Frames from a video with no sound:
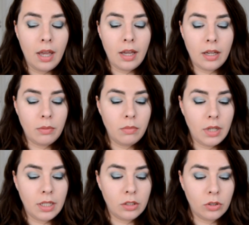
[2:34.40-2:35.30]
And
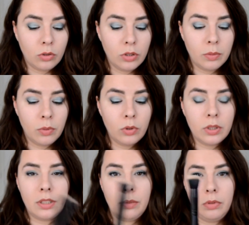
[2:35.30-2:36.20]
it's called Small
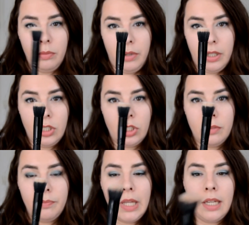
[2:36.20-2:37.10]
Stipple
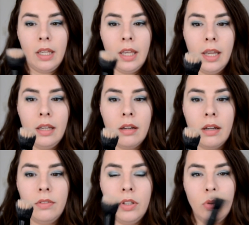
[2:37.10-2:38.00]
Brush, and again
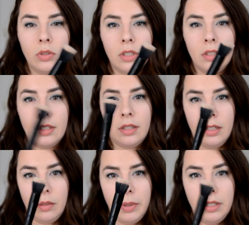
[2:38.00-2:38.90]
I've used it a
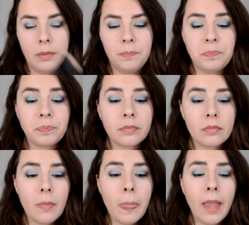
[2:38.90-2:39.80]
little bit.
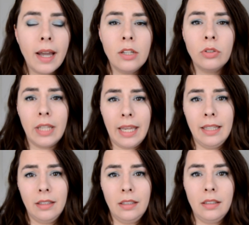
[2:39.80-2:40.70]
I don't
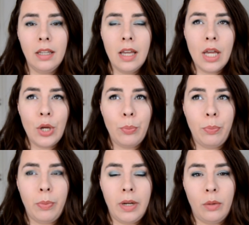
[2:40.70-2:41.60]
hate it,
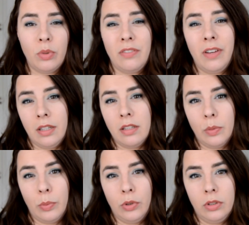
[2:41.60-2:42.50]
but I was very
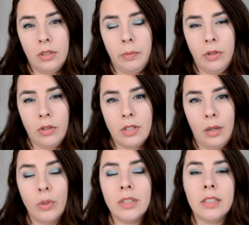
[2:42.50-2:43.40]
disappointed because
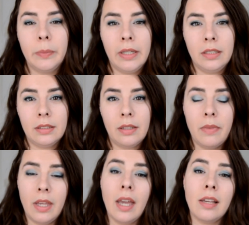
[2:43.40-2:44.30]
I was expecting
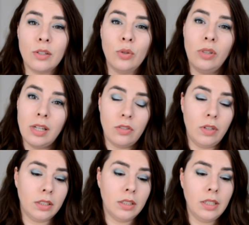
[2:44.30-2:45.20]
something as good as
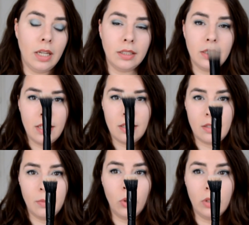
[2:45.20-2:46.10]
Real Techniques. It's
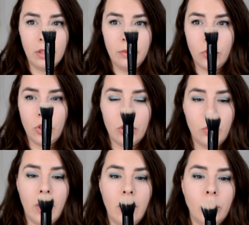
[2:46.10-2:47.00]
smaller, which
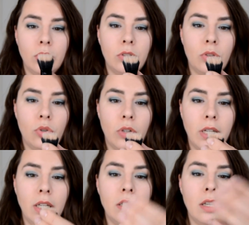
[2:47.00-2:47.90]
is why I wanted to
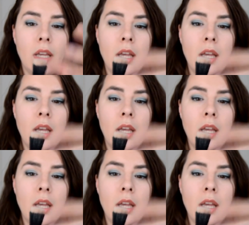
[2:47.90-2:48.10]
try it.